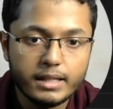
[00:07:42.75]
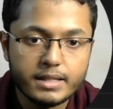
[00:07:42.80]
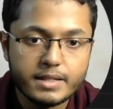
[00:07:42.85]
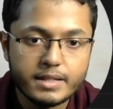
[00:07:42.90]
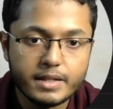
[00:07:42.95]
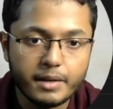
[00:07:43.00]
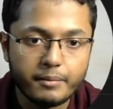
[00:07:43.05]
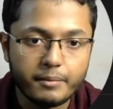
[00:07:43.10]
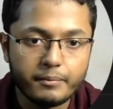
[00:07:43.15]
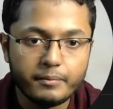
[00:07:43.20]
and
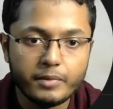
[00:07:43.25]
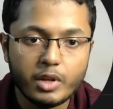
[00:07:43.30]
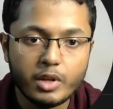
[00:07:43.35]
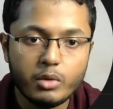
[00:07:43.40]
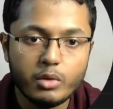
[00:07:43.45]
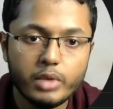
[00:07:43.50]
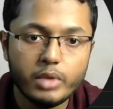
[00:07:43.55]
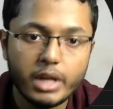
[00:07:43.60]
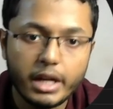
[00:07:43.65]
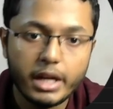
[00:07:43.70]
let's see
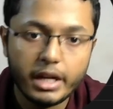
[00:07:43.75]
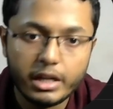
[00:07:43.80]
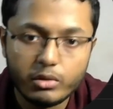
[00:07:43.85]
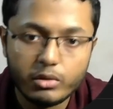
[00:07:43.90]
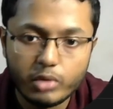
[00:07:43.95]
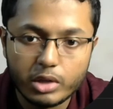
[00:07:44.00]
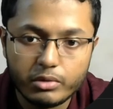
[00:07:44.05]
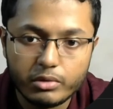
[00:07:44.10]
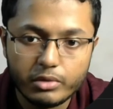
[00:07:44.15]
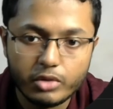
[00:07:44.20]
we are
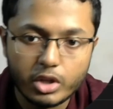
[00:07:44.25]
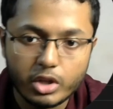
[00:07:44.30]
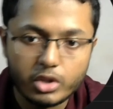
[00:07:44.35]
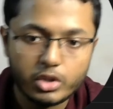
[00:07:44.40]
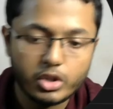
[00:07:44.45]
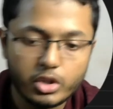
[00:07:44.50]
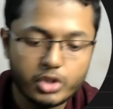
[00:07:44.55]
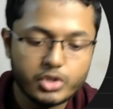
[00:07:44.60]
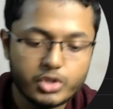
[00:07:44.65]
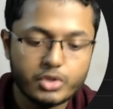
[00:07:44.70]
getting what we
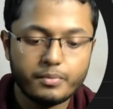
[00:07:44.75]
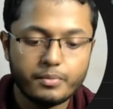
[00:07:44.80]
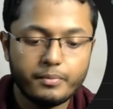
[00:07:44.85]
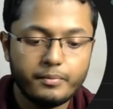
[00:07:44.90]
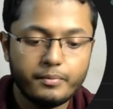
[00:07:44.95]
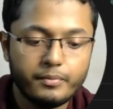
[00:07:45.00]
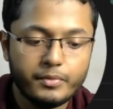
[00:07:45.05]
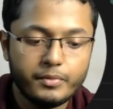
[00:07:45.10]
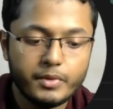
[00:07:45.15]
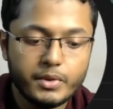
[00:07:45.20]
want or not.
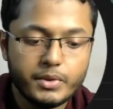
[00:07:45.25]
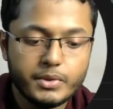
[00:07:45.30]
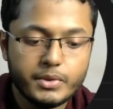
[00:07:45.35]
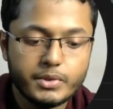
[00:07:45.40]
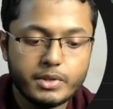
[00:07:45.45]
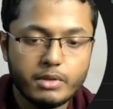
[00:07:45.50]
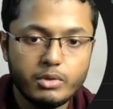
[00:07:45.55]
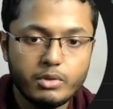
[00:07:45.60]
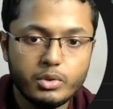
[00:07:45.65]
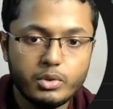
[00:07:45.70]

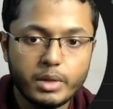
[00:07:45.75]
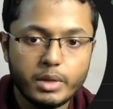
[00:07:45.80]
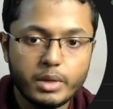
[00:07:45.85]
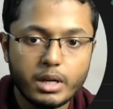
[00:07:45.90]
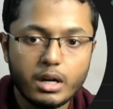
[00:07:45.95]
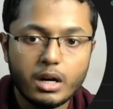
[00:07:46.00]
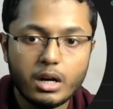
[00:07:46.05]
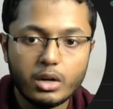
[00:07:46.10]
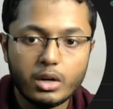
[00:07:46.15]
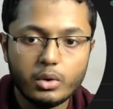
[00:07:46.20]
So I will do
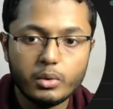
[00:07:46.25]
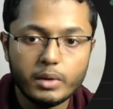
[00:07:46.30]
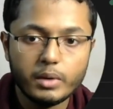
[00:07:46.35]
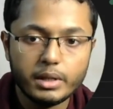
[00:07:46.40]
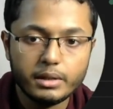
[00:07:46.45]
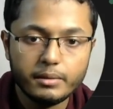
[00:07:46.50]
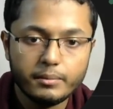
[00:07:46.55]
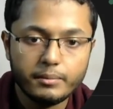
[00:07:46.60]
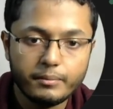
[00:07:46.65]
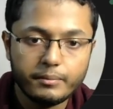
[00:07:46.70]
a cargo
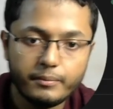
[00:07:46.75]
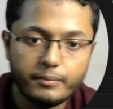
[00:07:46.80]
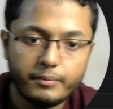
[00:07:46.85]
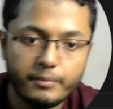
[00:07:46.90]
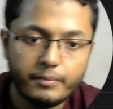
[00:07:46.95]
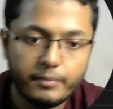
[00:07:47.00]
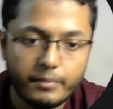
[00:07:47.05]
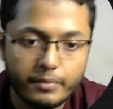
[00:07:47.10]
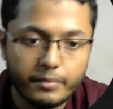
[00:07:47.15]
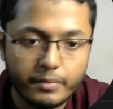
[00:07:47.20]
run,
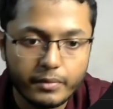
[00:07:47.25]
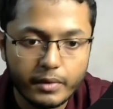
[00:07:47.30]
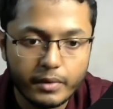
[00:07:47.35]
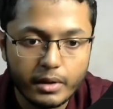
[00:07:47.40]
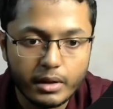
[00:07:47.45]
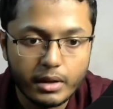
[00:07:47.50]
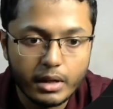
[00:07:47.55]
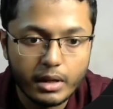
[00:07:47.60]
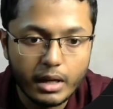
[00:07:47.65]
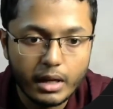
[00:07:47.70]

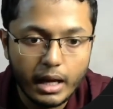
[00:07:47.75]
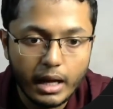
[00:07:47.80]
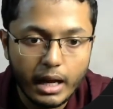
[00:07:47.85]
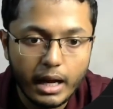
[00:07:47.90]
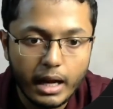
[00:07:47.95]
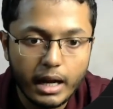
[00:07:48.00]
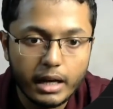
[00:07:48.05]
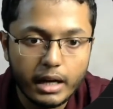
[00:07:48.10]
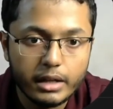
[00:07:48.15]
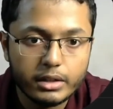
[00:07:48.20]

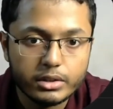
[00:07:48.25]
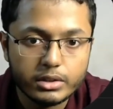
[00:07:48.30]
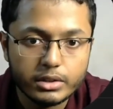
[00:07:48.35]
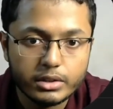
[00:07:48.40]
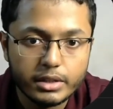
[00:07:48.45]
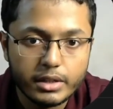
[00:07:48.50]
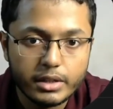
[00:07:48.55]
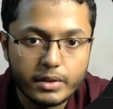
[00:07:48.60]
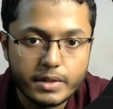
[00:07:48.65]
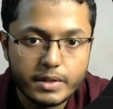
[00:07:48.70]
and
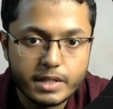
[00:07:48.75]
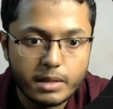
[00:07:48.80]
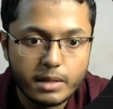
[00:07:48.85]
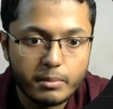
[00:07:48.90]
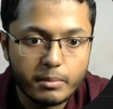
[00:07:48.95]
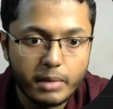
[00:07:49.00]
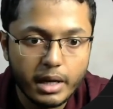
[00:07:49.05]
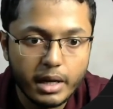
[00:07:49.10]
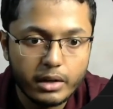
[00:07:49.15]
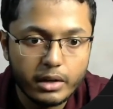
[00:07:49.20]
there is
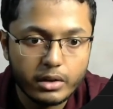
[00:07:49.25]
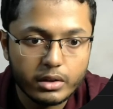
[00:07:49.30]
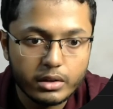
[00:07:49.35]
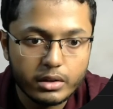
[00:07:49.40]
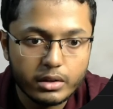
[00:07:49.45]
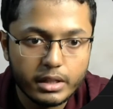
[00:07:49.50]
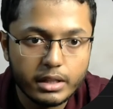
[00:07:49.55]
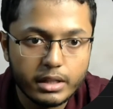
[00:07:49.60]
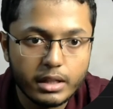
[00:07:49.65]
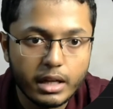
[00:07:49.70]
some
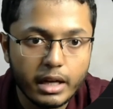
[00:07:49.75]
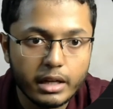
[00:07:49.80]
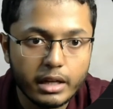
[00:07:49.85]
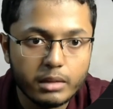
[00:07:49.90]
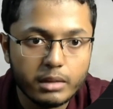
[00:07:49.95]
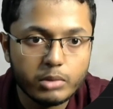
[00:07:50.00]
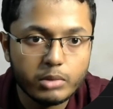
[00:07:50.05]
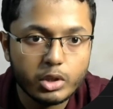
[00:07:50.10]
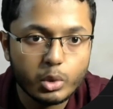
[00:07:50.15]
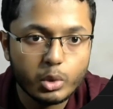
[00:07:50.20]
error in
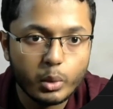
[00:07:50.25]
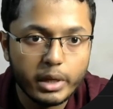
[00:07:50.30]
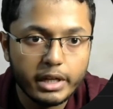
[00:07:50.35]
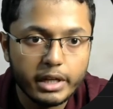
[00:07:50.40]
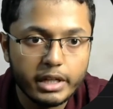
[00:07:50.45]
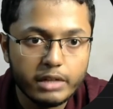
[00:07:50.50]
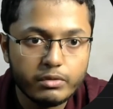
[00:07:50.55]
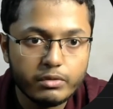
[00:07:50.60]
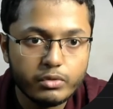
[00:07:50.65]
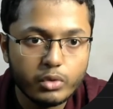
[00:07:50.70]
line number
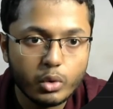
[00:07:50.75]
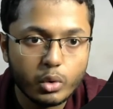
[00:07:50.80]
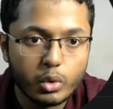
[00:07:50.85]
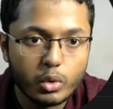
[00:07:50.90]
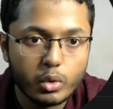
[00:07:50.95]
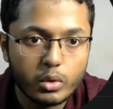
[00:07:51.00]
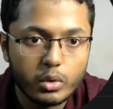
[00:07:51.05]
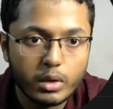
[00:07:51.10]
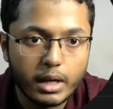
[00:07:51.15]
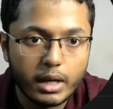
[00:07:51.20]

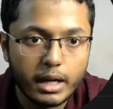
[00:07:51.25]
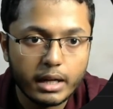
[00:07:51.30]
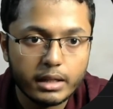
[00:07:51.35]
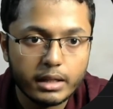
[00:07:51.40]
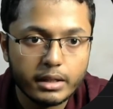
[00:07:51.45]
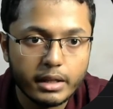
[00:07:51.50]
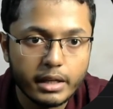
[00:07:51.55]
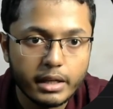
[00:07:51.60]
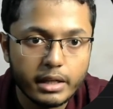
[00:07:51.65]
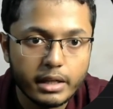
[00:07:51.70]
24,
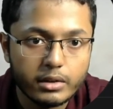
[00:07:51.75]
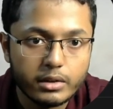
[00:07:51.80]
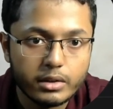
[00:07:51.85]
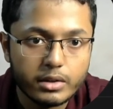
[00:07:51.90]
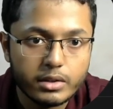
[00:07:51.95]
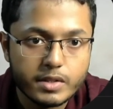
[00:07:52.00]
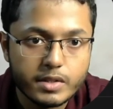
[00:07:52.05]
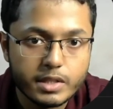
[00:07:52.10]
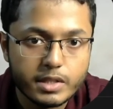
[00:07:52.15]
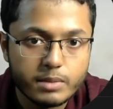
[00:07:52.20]
and the
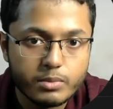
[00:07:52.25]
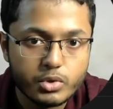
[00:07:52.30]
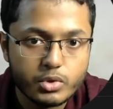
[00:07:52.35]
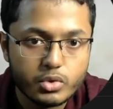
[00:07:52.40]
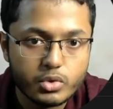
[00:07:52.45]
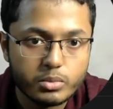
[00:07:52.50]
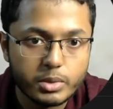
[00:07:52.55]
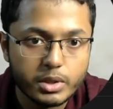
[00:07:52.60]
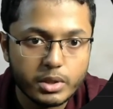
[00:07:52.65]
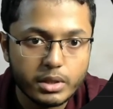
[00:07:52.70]
error
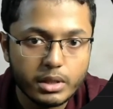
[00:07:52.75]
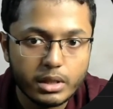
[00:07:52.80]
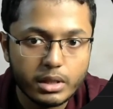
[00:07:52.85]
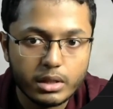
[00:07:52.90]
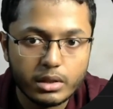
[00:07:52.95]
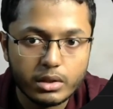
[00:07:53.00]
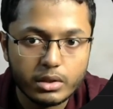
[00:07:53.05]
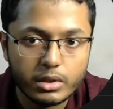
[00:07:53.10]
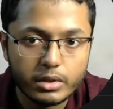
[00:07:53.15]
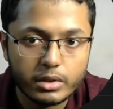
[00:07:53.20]
seems to
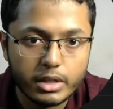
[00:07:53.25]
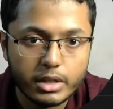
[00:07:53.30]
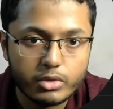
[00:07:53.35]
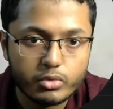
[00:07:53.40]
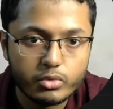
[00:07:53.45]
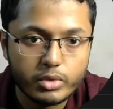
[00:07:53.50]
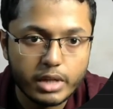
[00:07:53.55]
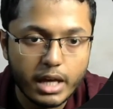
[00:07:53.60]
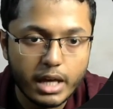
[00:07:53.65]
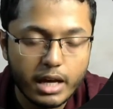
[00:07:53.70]
be
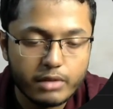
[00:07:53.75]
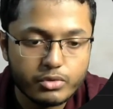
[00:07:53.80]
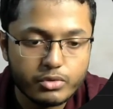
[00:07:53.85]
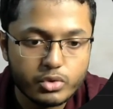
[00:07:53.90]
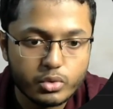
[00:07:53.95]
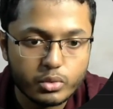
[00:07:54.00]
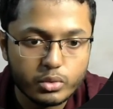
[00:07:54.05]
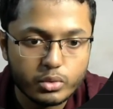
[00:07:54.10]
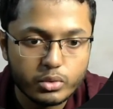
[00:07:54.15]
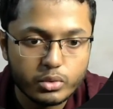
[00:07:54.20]
that we
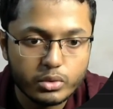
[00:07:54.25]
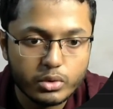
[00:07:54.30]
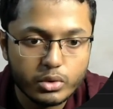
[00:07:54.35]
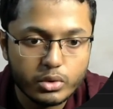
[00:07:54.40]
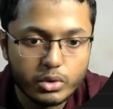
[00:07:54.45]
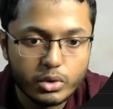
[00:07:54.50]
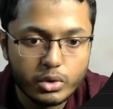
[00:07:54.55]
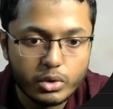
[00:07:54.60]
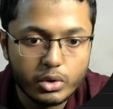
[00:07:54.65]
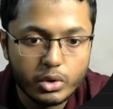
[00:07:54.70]
have to